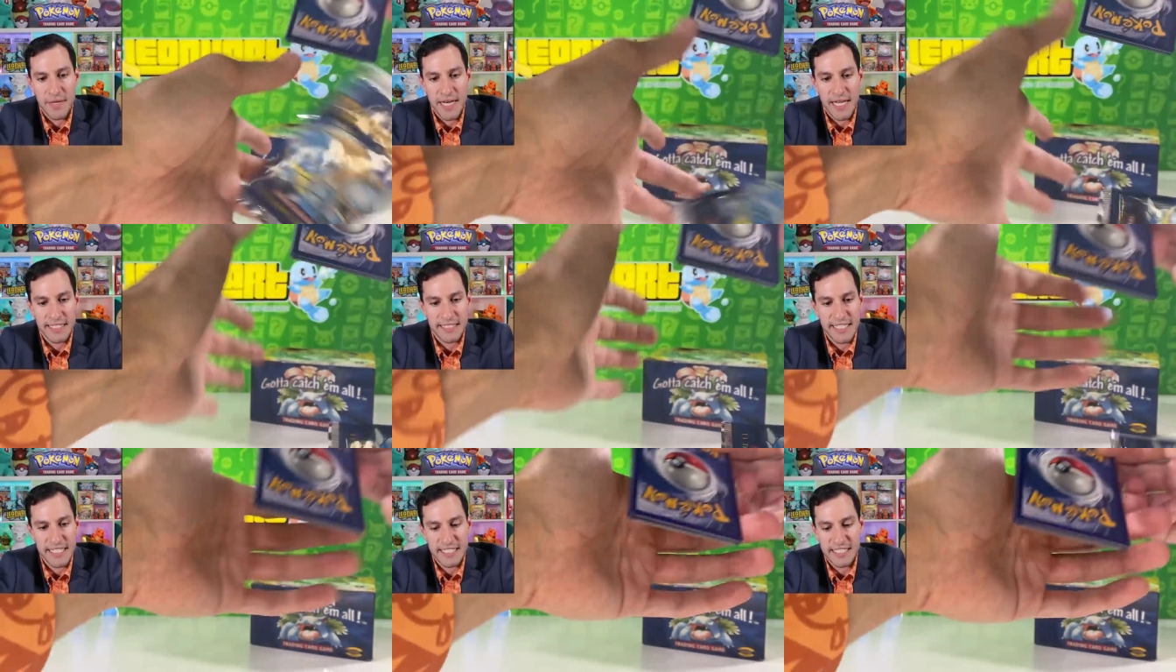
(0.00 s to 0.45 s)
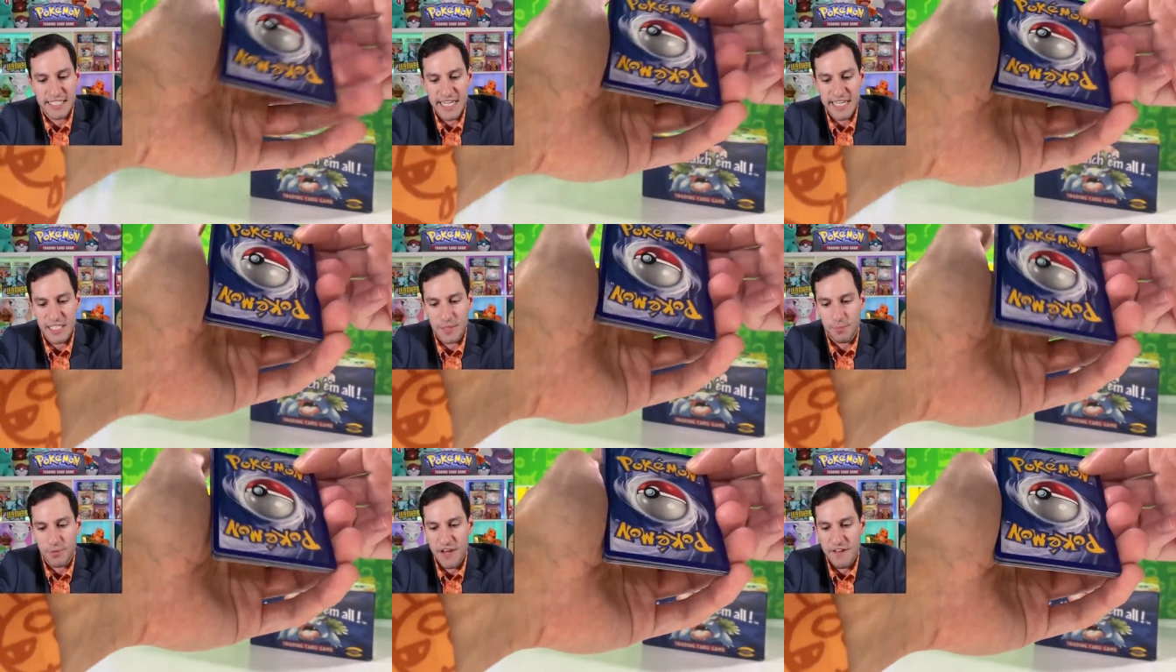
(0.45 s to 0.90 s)
and I did
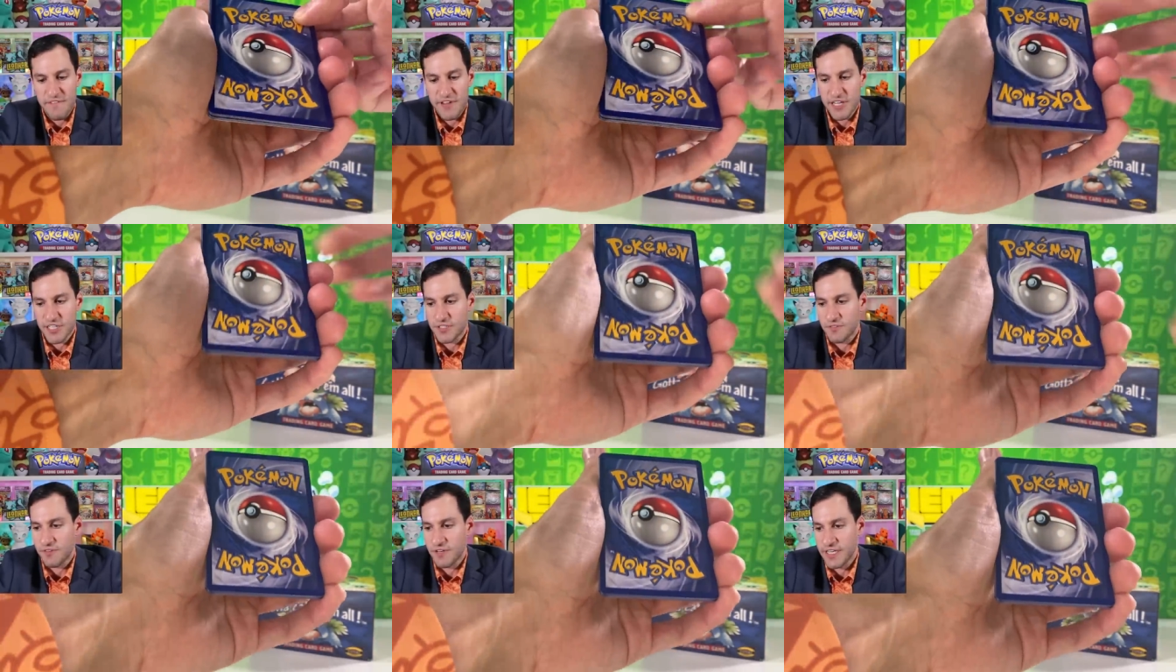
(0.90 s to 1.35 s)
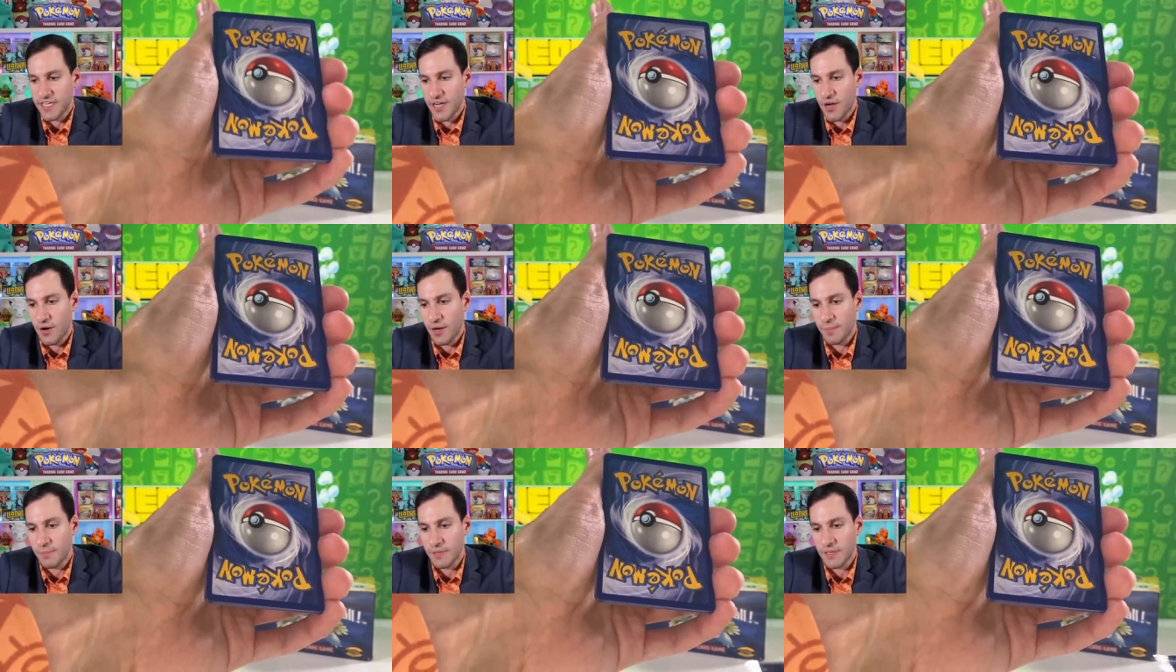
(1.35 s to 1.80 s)
say it the previous
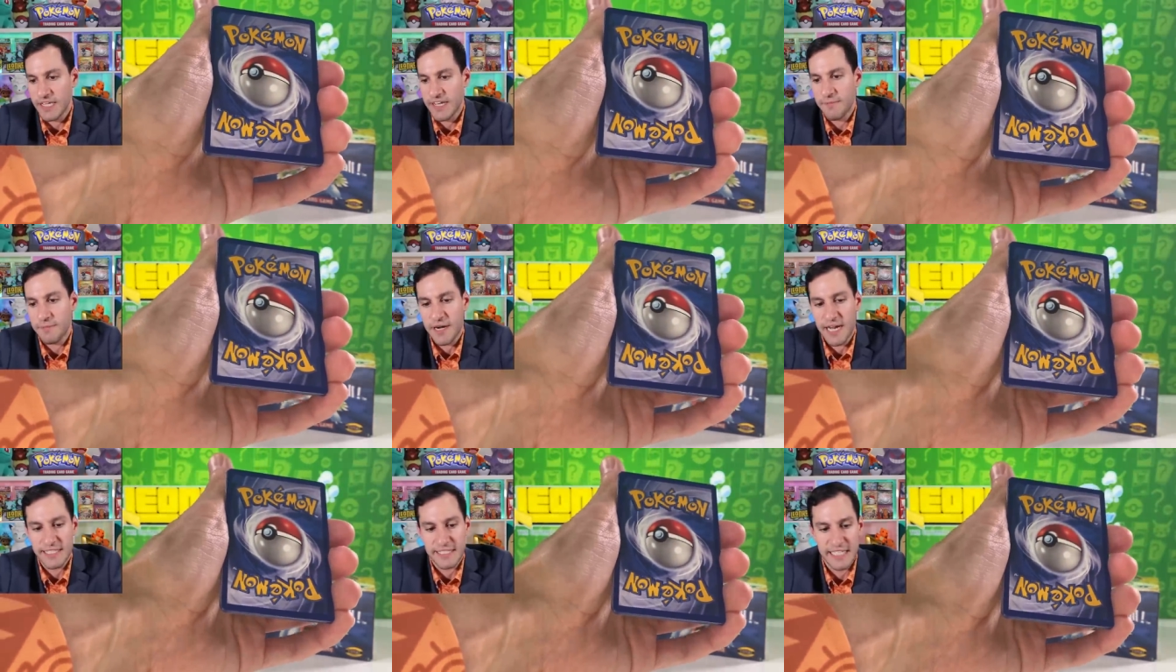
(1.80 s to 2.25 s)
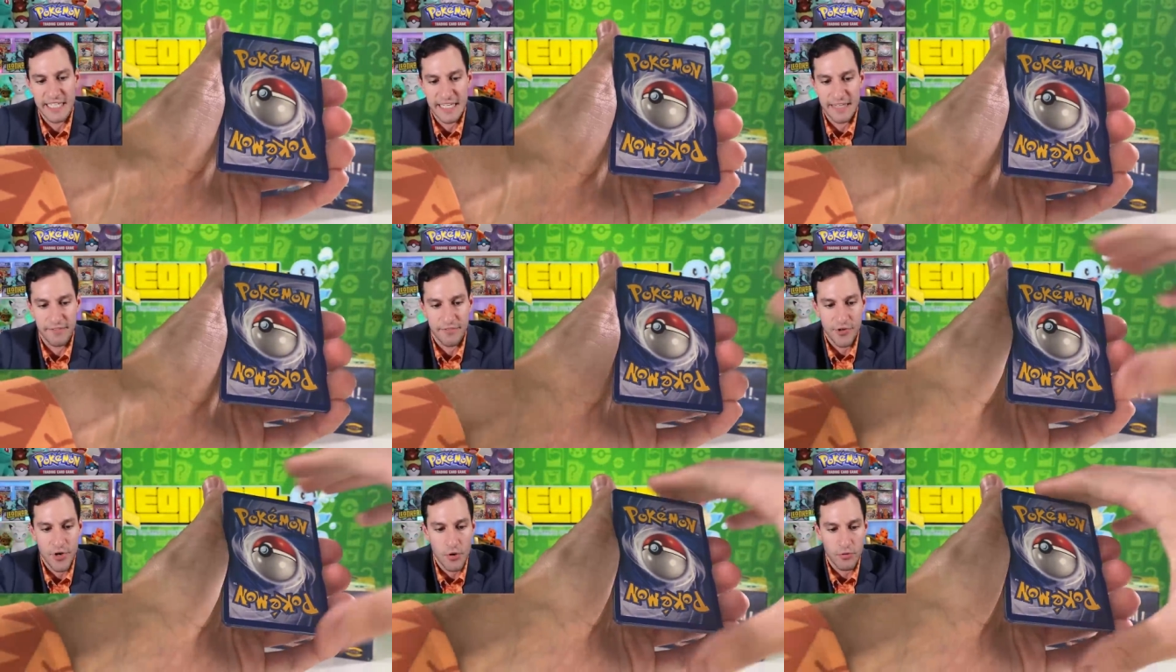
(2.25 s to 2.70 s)
video, I believe, but I didn't
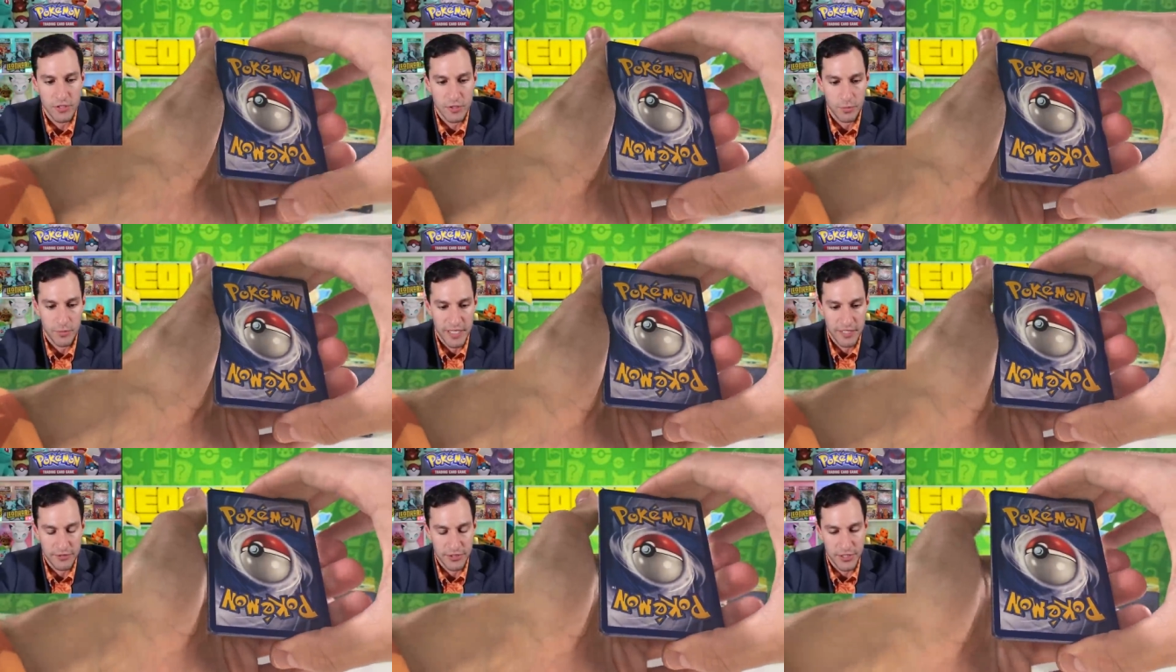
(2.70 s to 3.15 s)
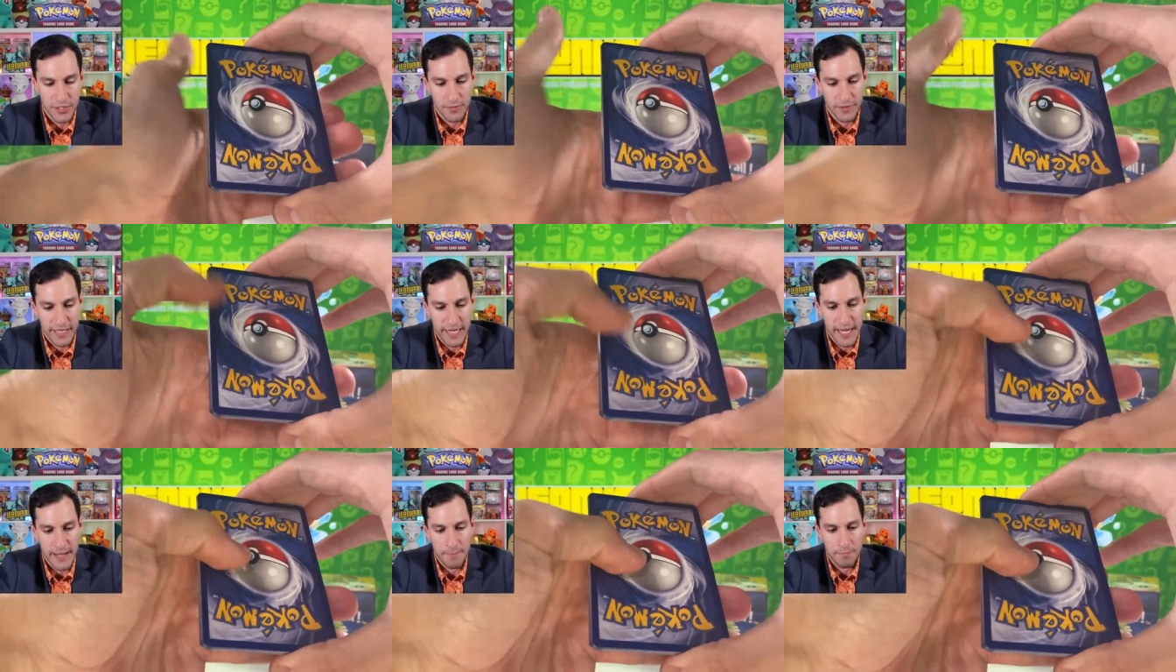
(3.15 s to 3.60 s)
even notice when I was
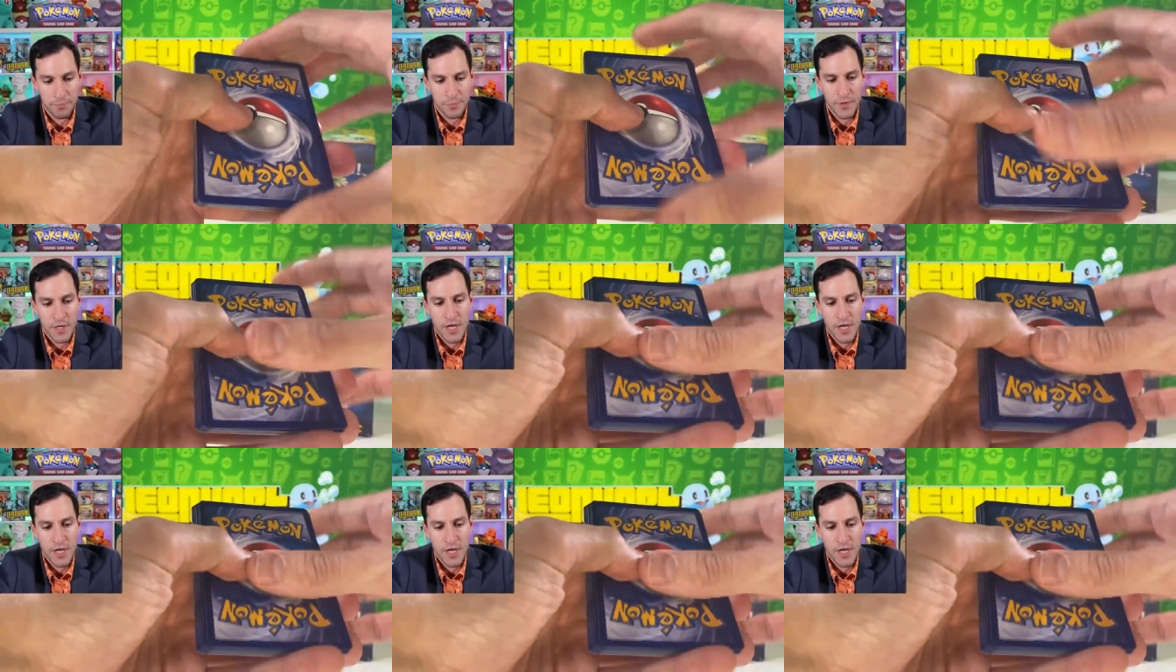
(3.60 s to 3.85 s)
doing it.